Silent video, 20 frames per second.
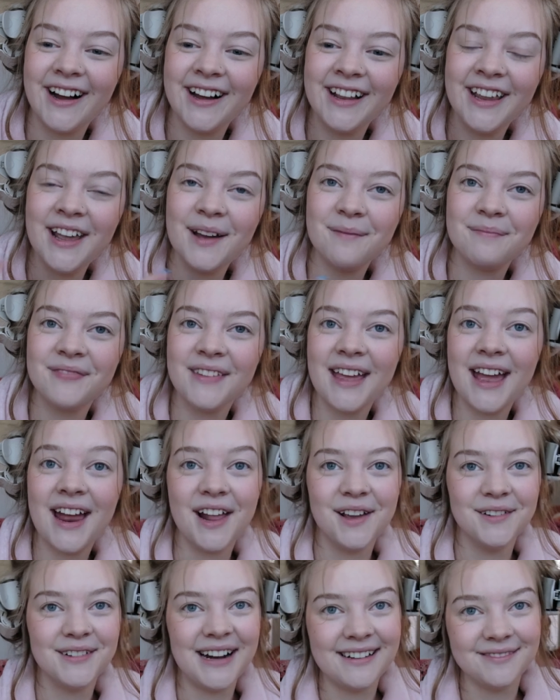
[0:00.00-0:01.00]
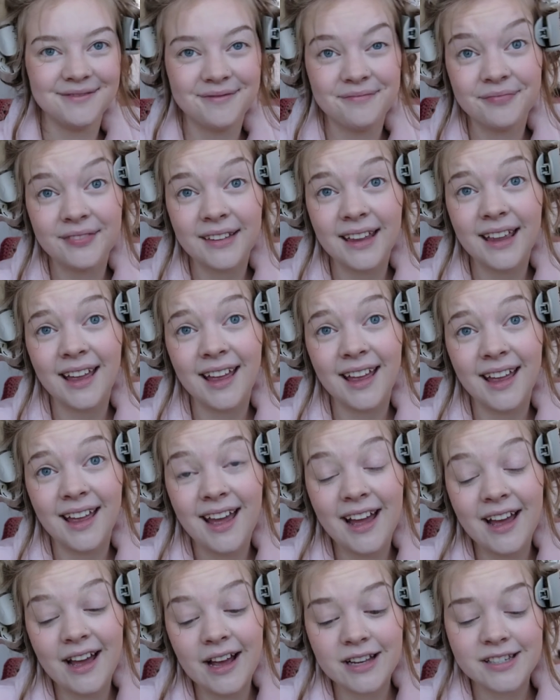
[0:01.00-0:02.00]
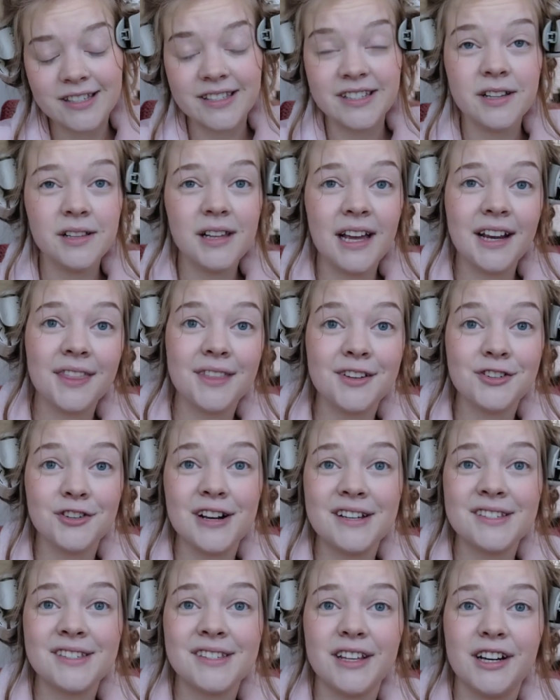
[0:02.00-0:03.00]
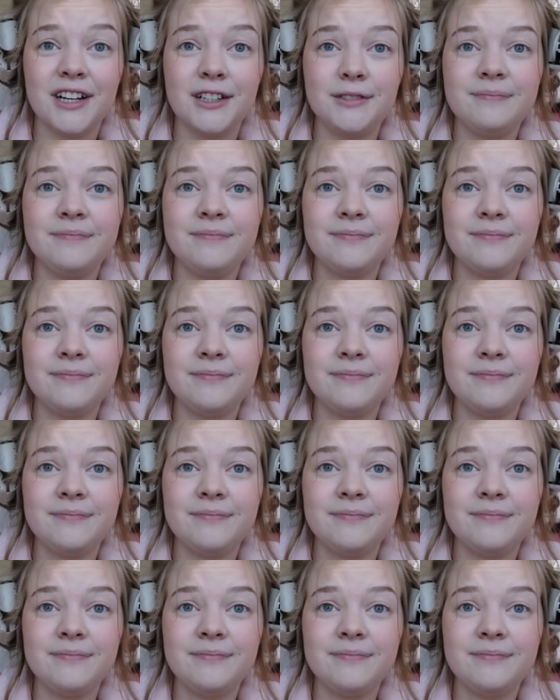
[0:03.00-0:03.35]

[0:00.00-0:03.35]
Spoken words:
Yep, anyway. Still like the dress, though.